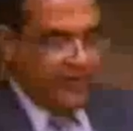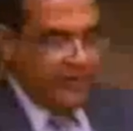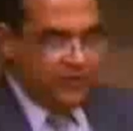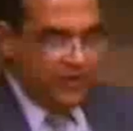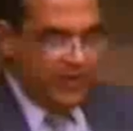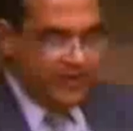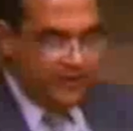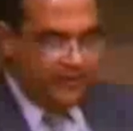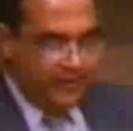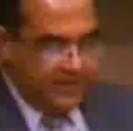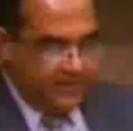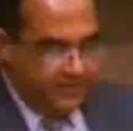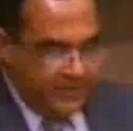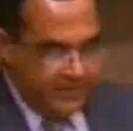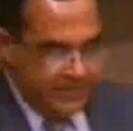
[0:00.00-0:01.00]
Hope you have
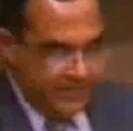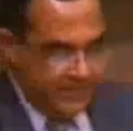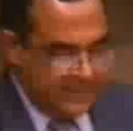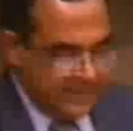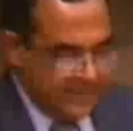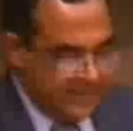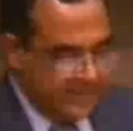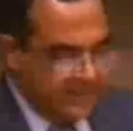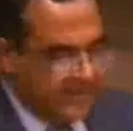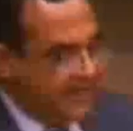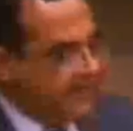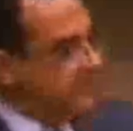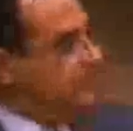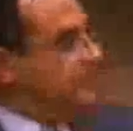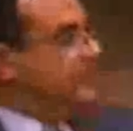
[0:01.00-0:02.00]
enjoyed the
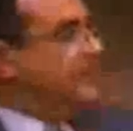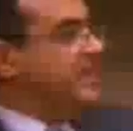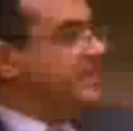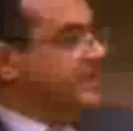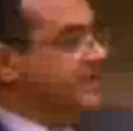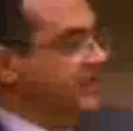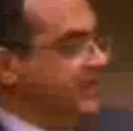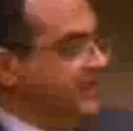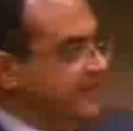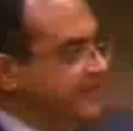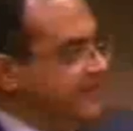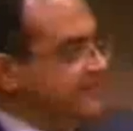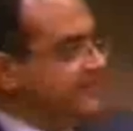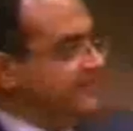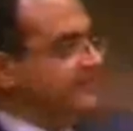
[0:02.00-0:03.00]
presentation, and thanks for the
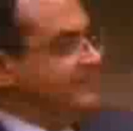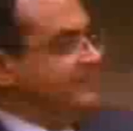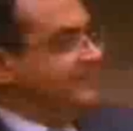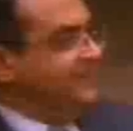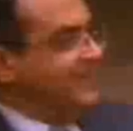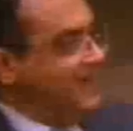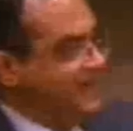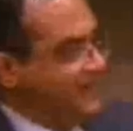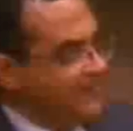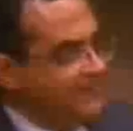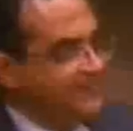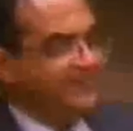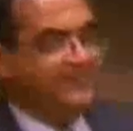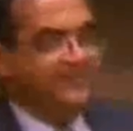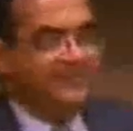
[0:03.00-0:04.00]
patient hearing.
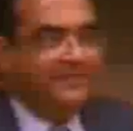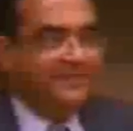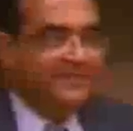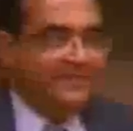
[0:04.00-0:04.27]
Thank you.